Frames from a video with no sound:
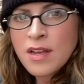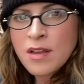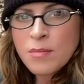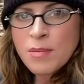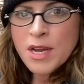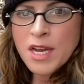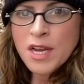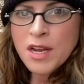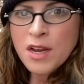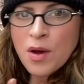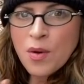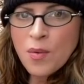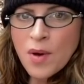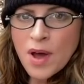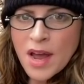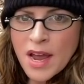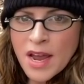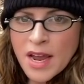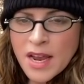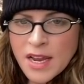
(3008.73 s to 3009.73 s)
But you know
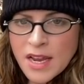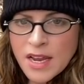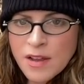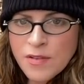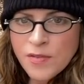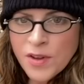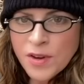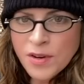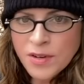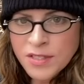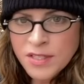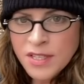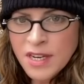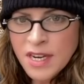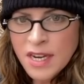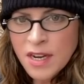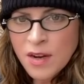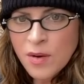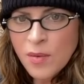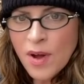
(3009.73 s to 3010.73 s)
what? If you're
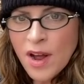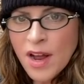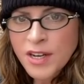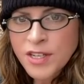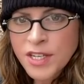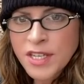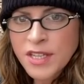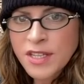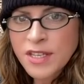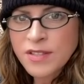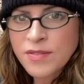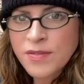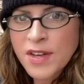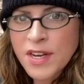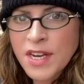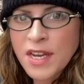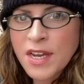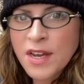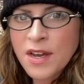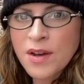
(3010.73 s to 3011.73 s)
sitting here watching this
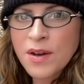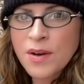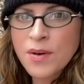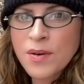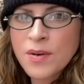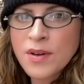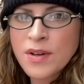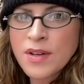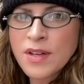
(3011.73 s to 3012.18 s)
video